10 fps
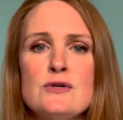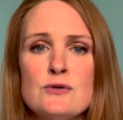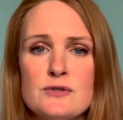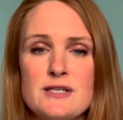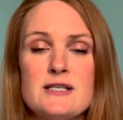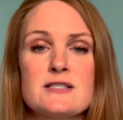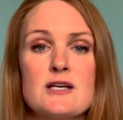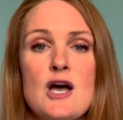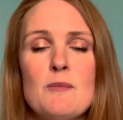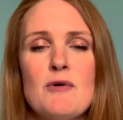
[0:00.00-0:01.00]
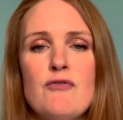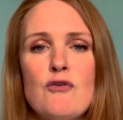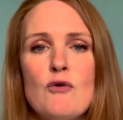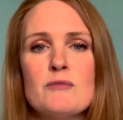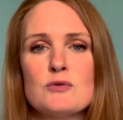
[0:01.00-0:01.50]
Nordisk
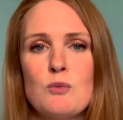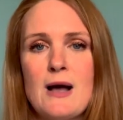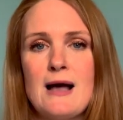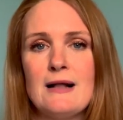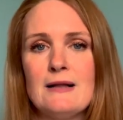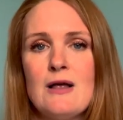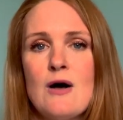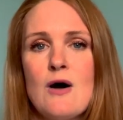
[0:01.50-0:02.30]
performed well